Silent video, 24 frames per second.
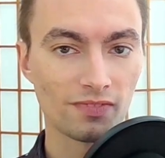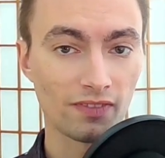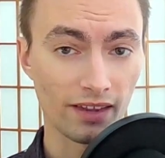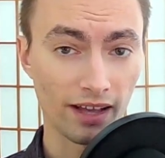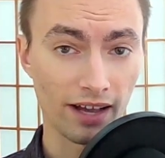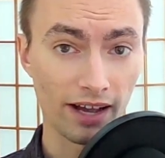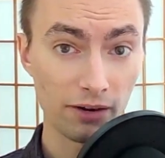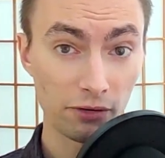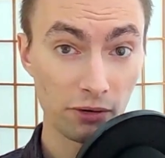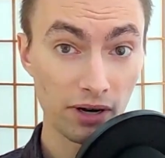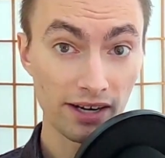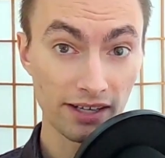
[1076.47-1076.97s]

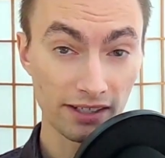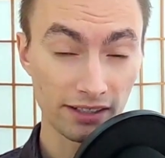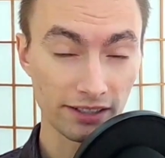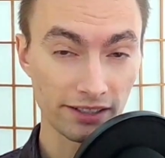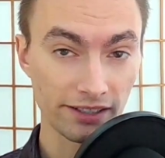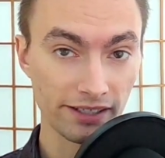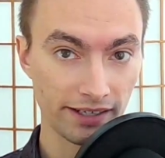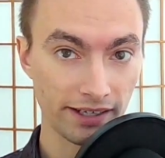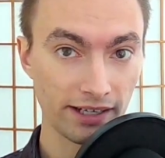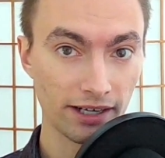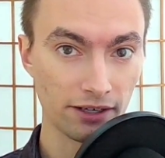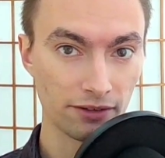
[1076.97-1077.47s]
Ironically
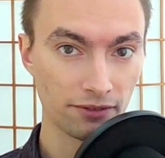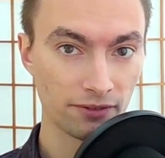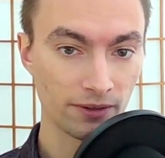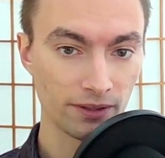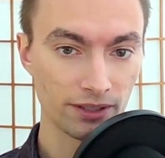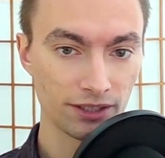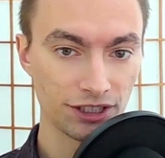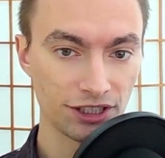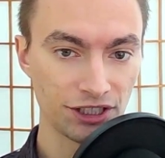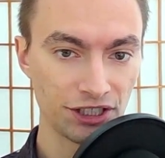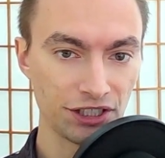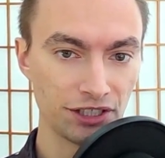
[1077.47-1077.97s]
enough,
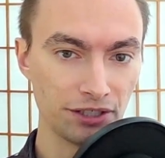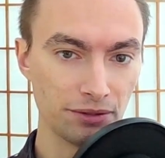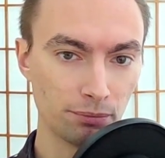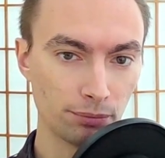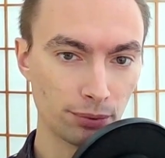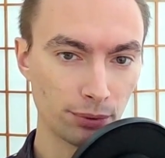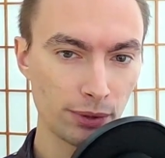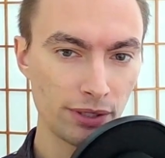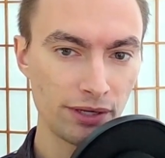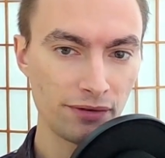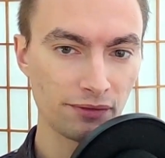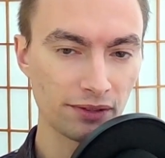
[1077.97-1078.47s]
she
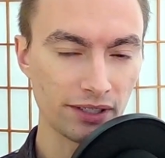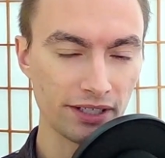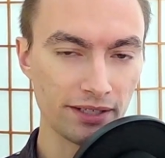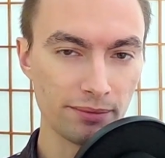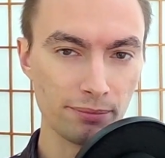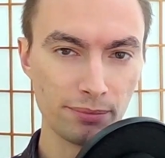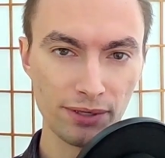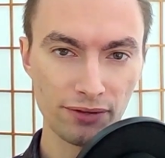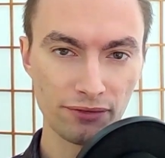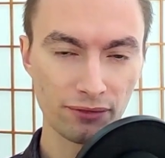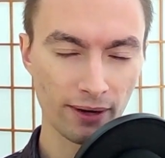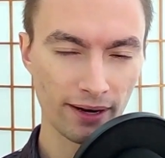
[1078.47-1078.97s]
briefly
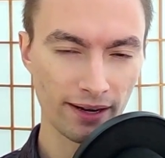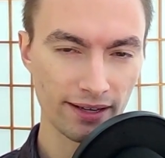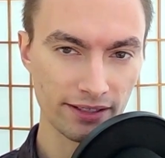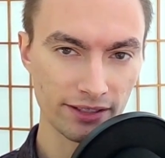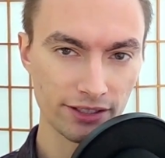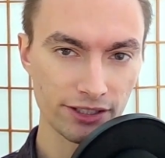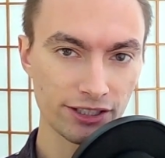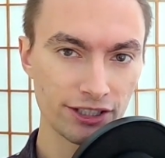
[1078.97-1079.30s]
befriends